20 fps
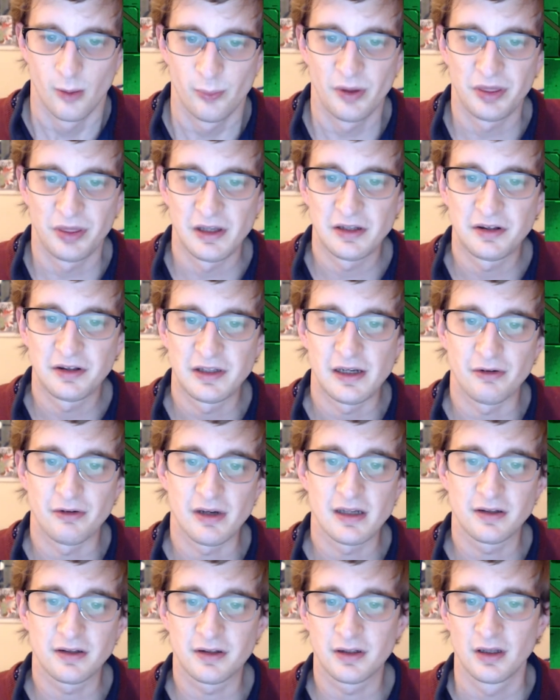But this
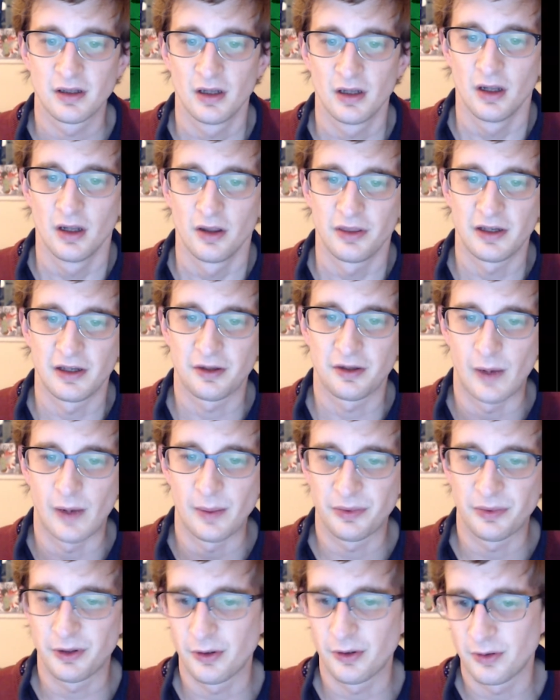series, this
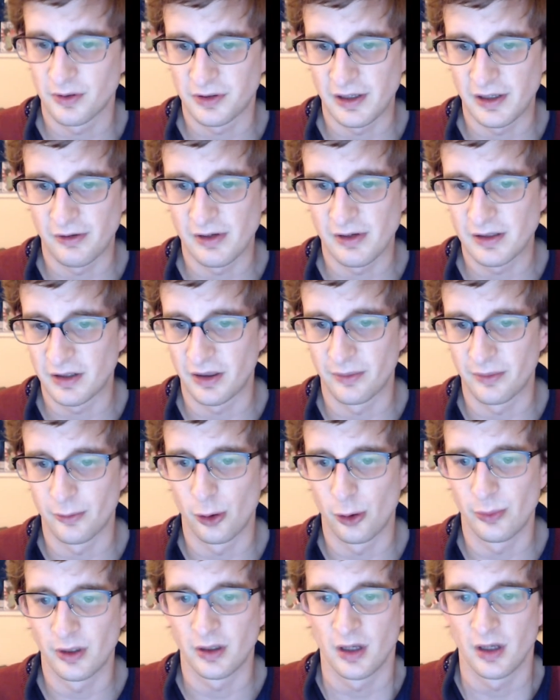webtoon series at the
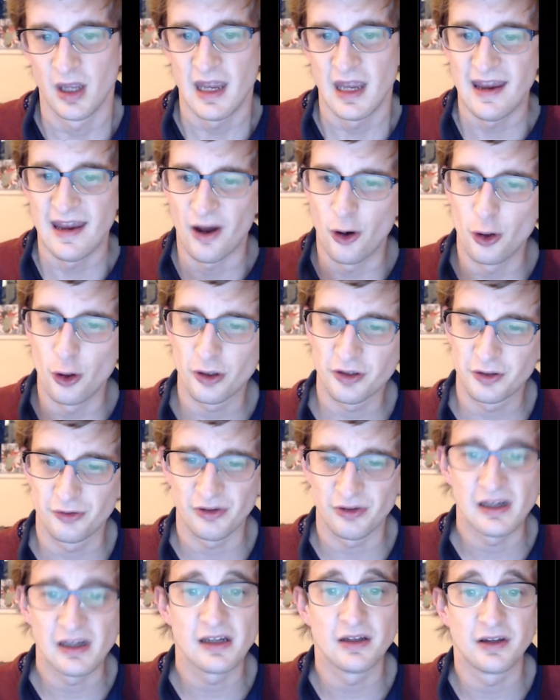moment, it hooks
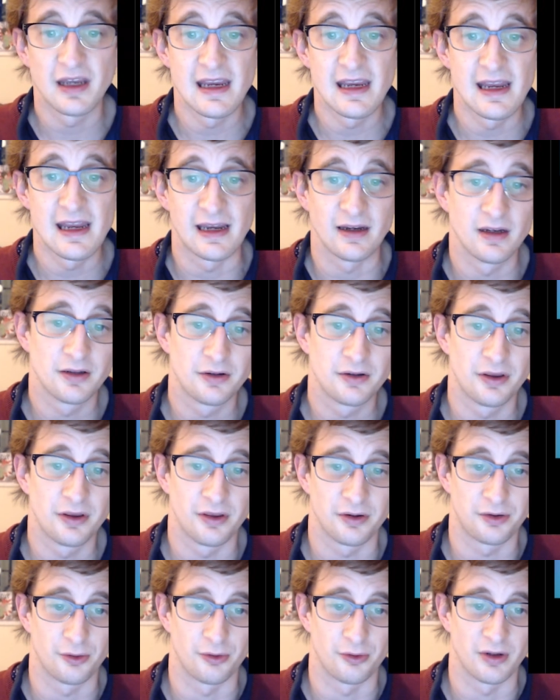the readers in to
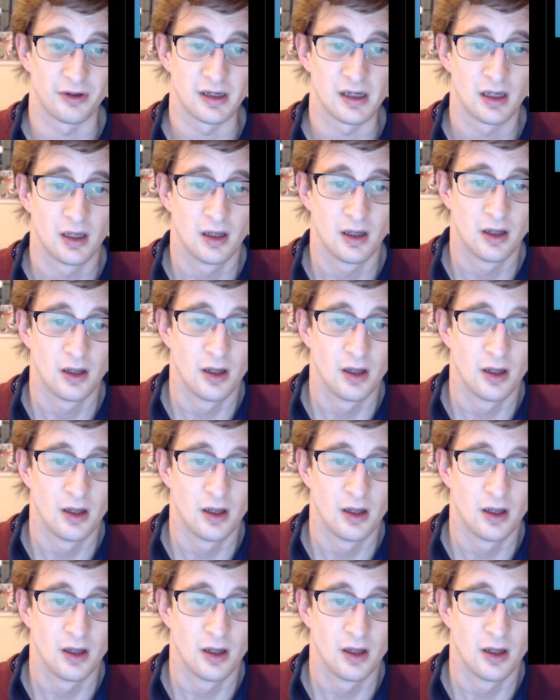the story